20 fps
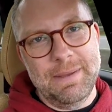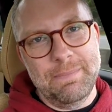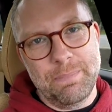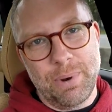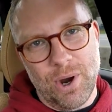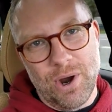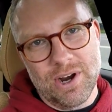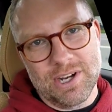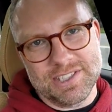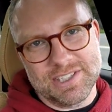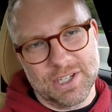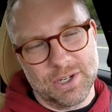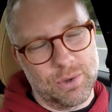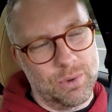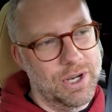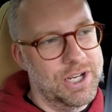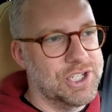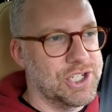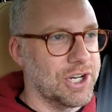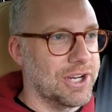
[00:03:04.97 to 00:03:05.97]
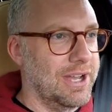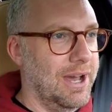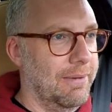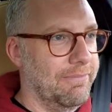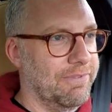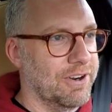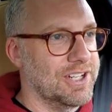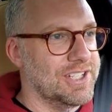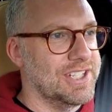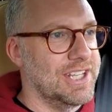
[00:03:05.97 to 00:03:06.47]
perks and creature
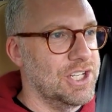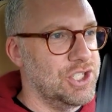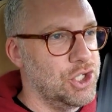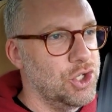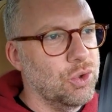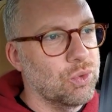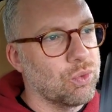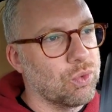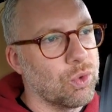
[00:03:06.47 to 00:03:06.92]
comforts that you